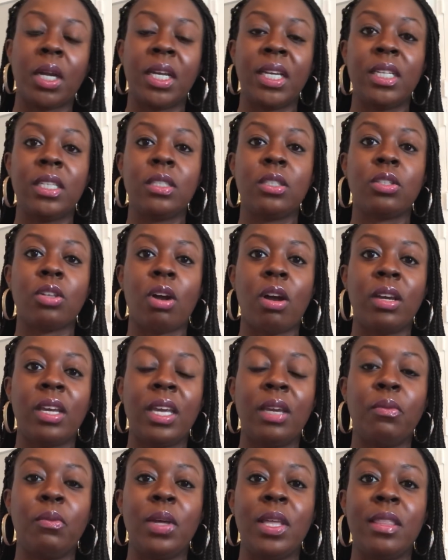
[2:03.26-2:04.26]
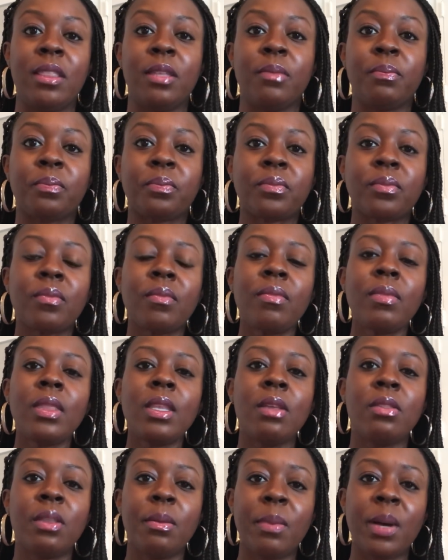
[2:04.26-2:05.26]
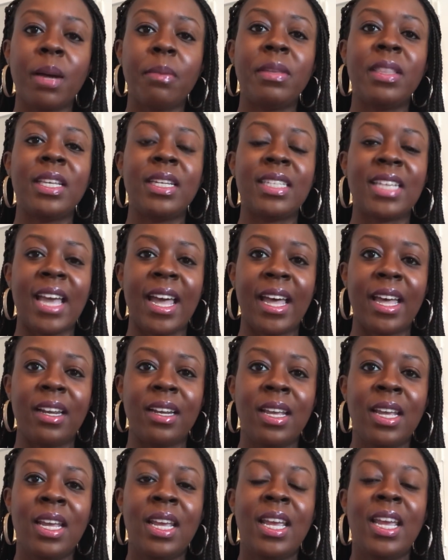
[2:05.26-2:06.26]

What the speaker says: Ryan is talking with the mom and the dad,